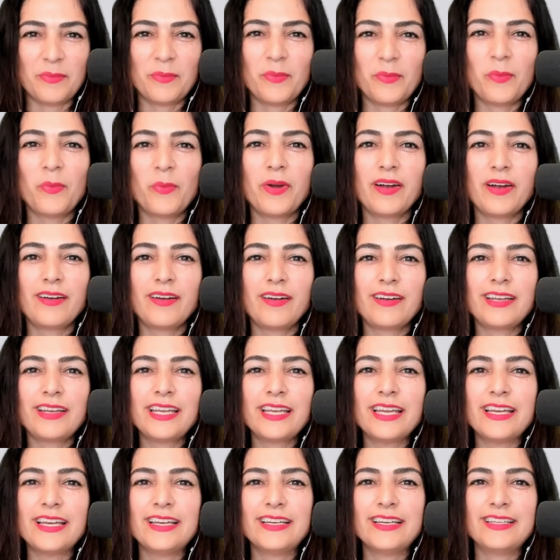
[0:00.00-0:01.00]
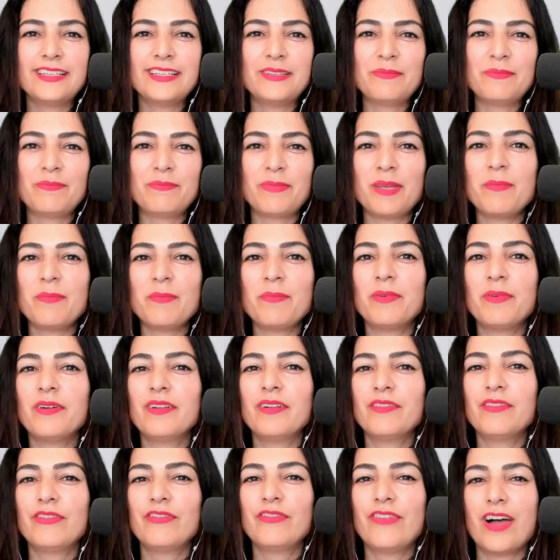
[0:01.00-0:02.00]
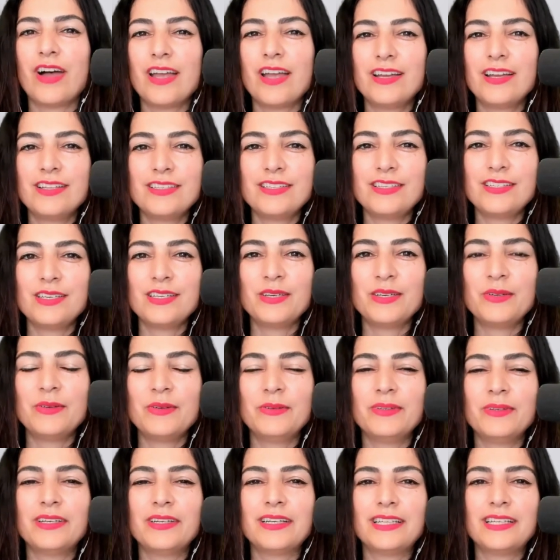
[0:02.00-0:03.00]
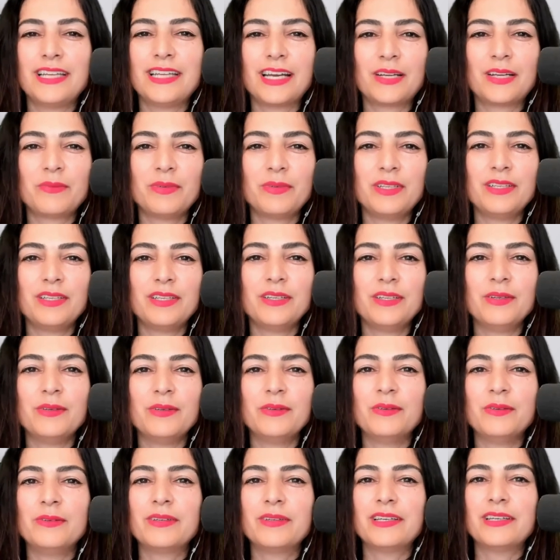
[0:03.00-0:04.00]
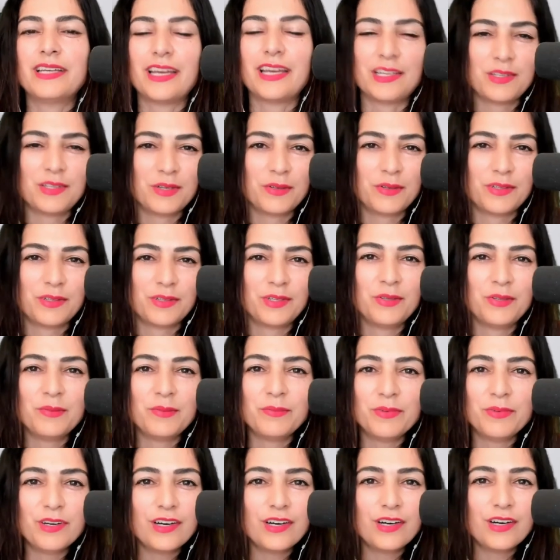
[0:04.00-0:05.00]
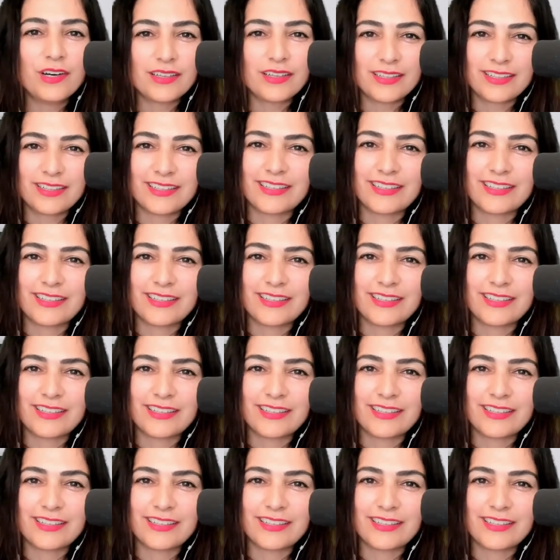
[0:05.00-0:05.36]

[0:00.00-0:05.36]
where can people find you, connect with you, get your new book?